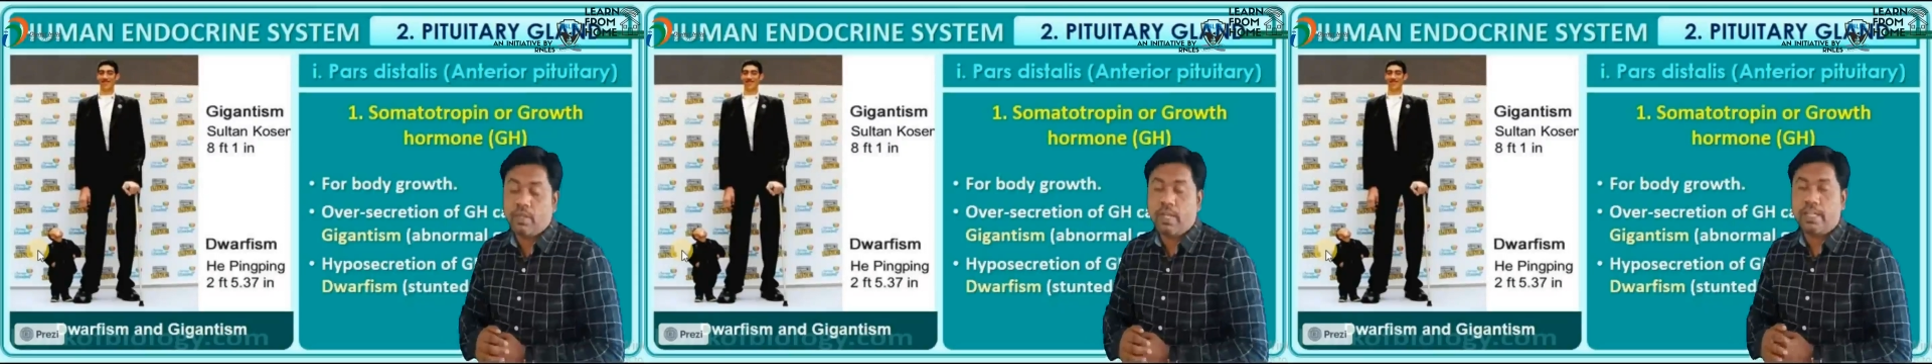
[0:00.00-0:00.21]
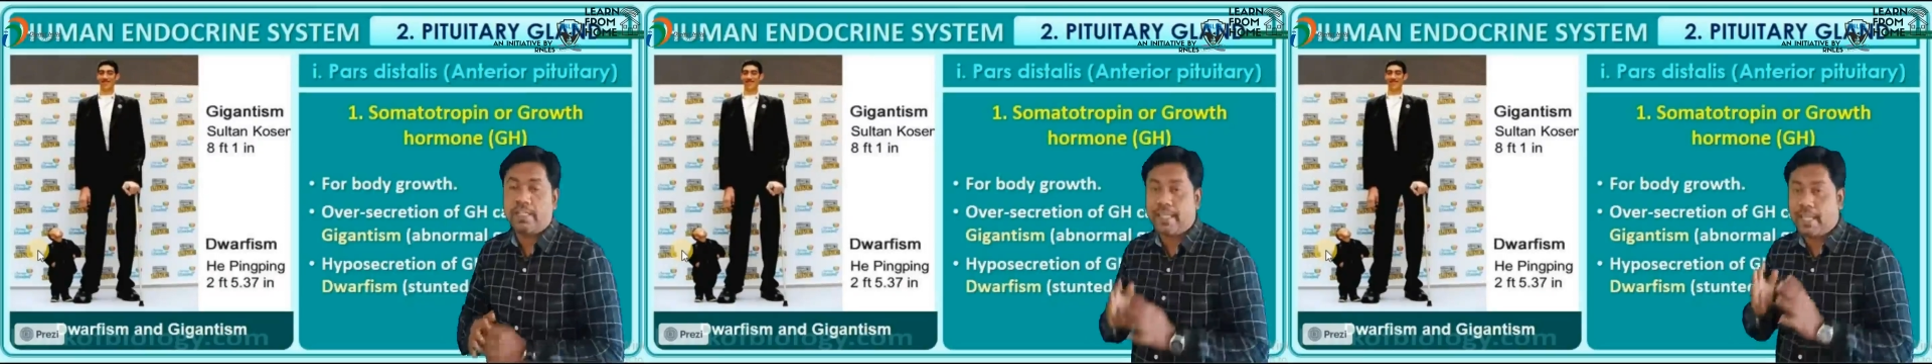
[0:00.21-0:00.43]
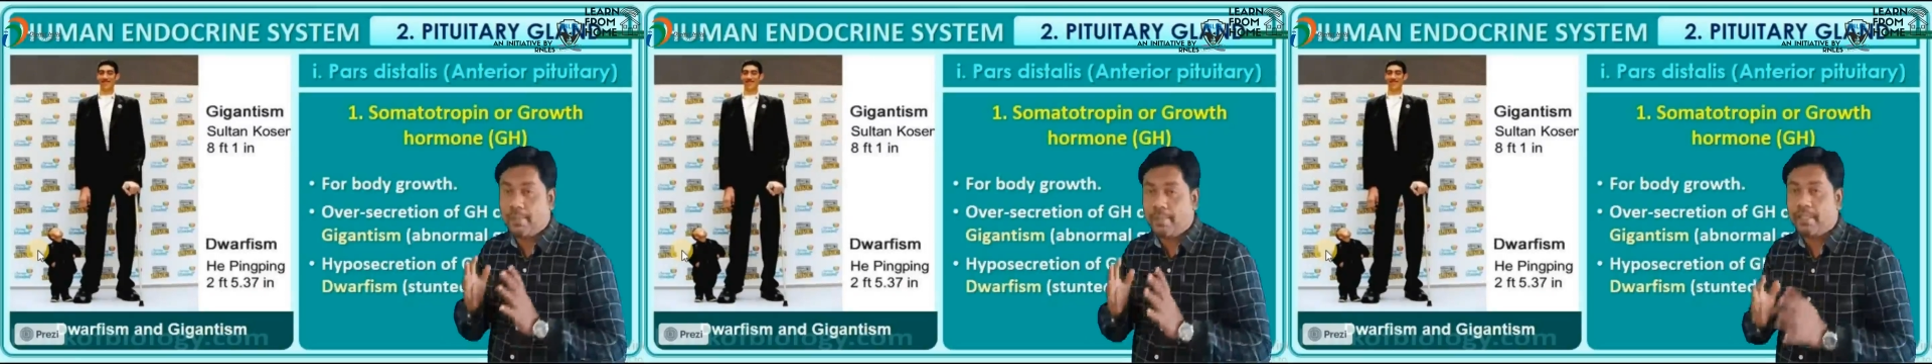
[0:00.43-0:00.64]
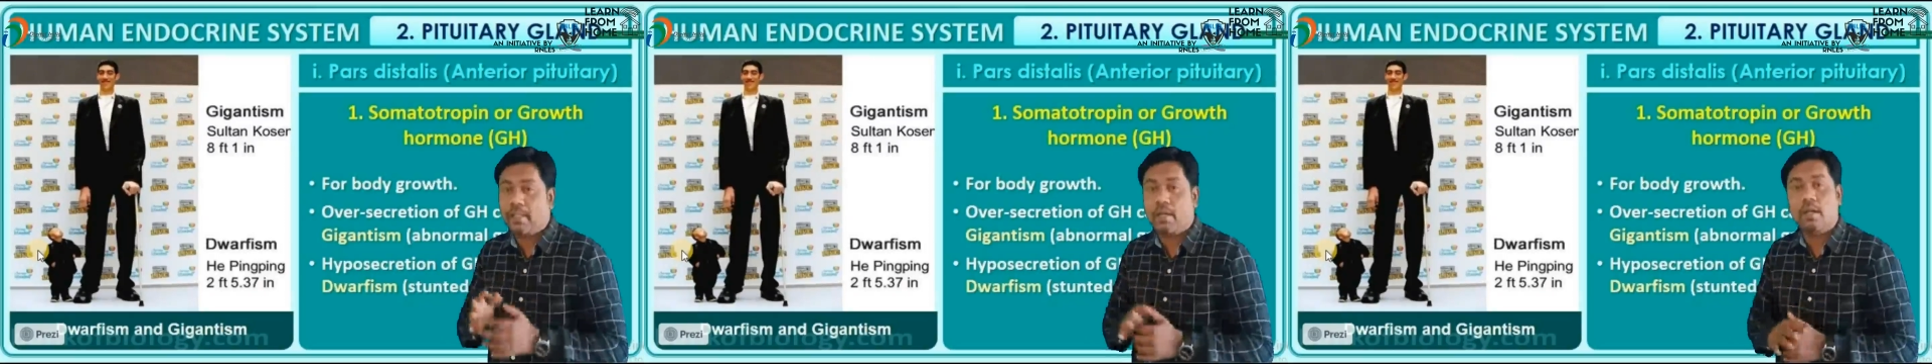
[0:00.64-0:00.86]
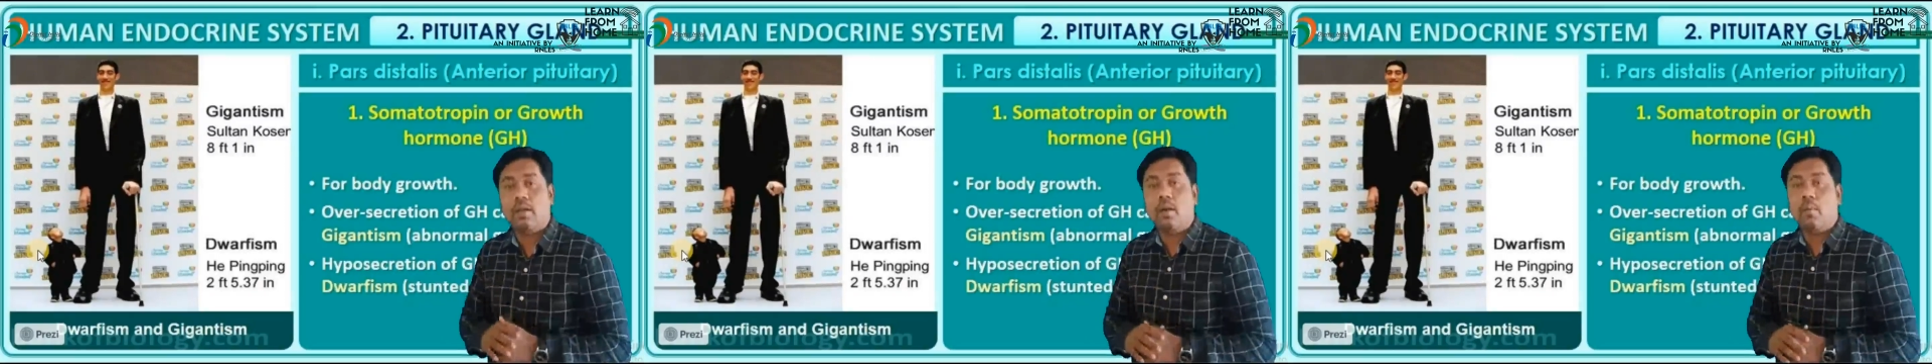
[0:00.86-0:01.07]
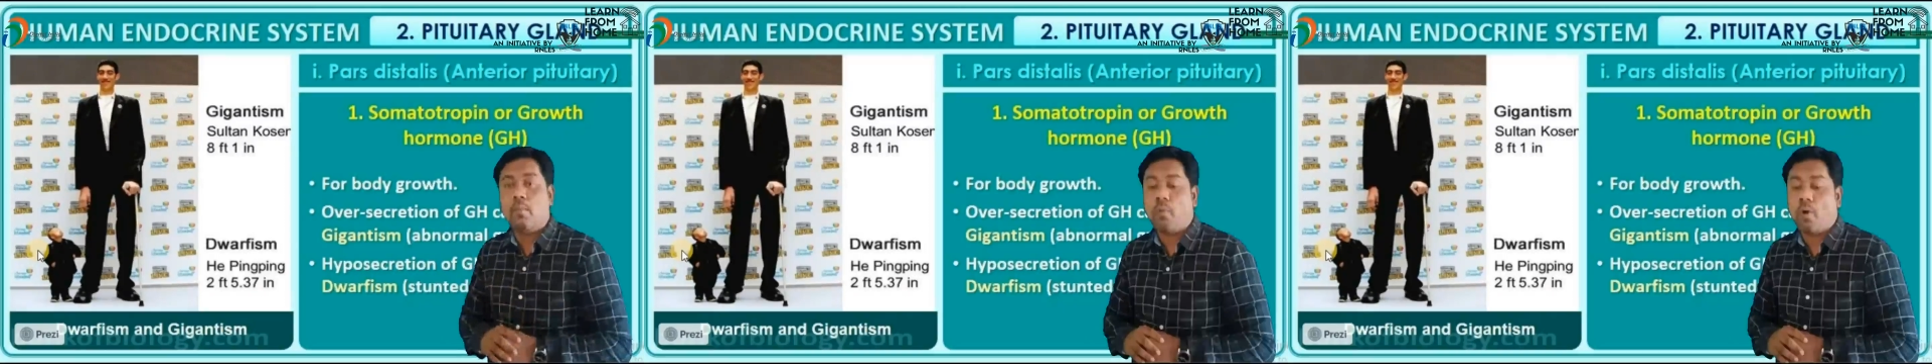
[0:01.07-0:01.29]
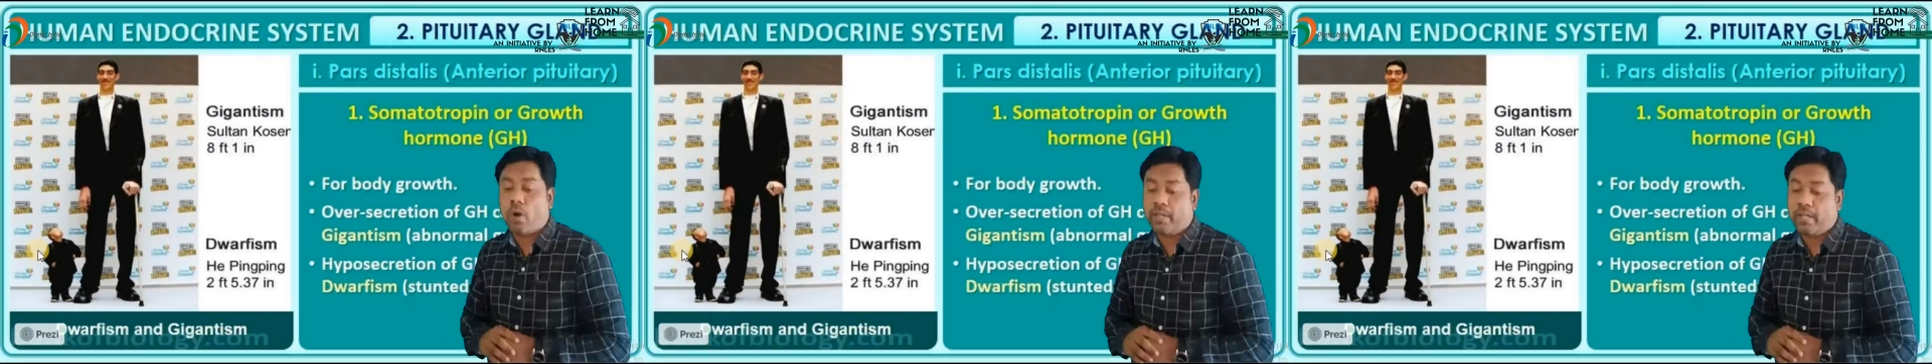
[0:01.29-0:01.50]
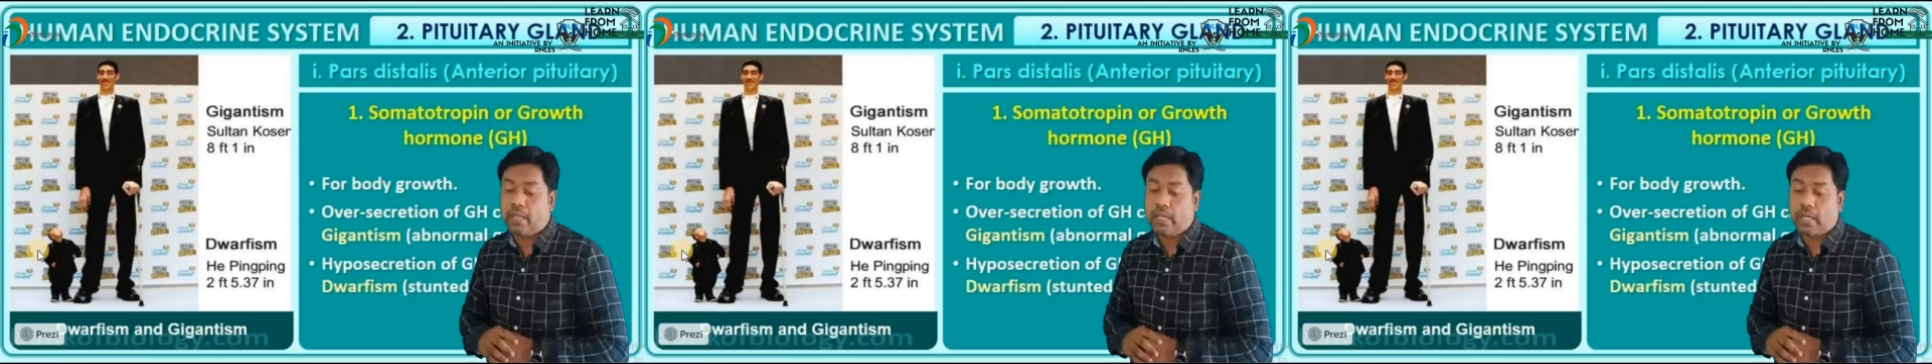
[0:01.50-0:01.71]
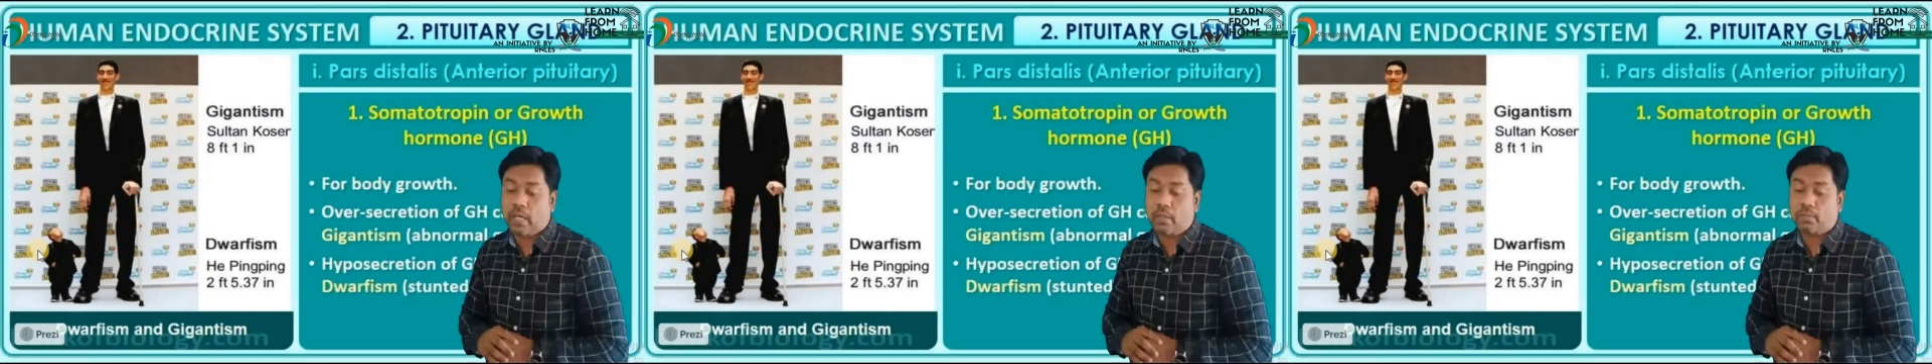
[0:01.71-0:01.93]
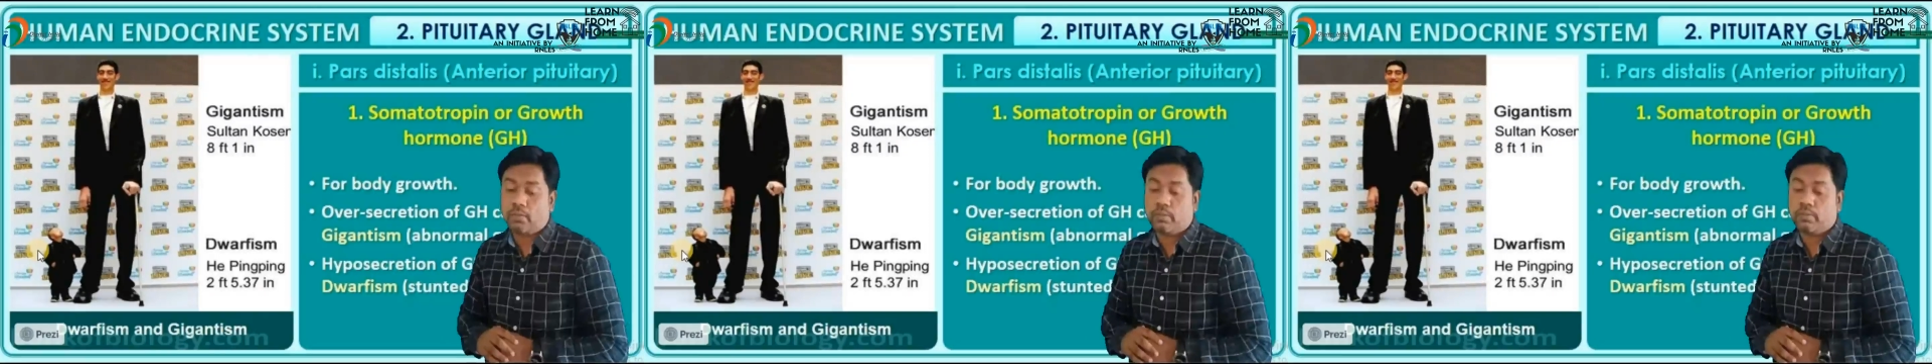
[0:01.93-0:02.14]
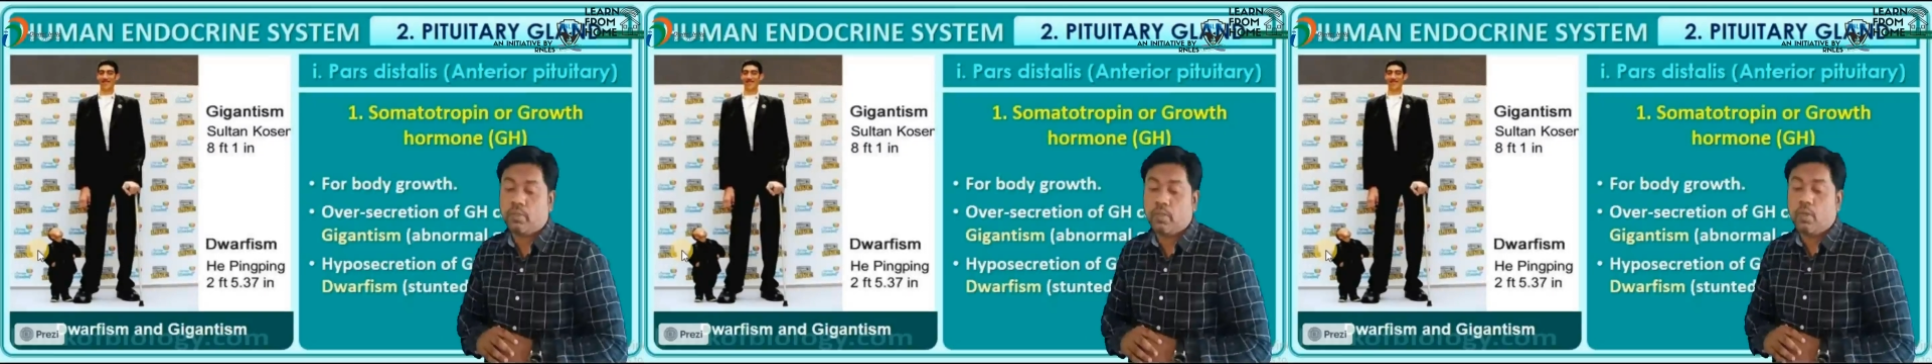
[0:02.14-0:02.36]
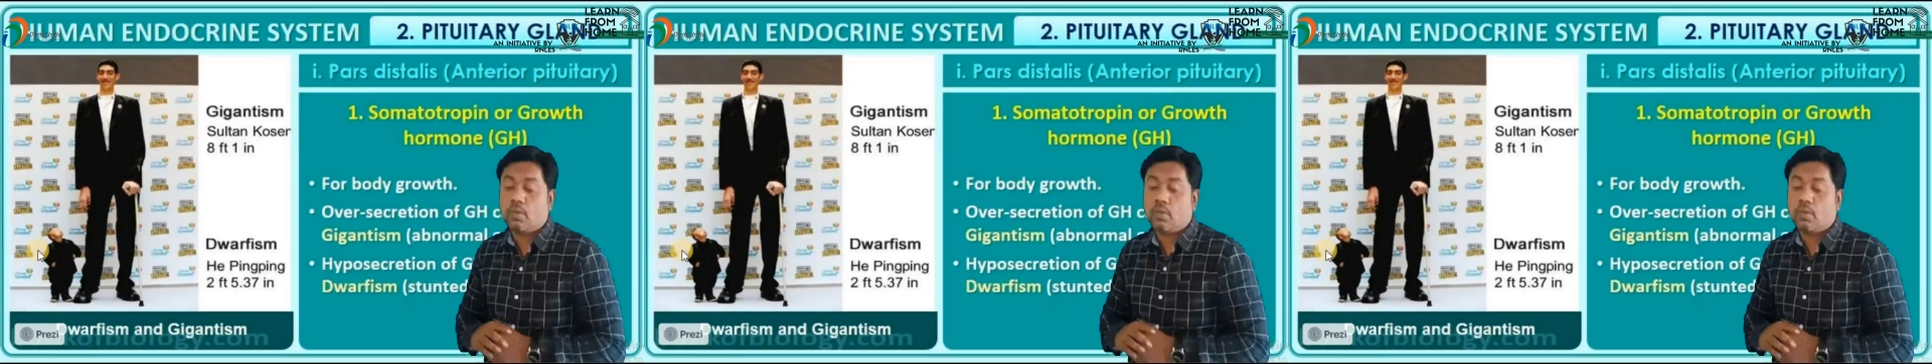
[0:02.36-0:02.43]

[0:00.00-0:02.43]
It is helping the body growth.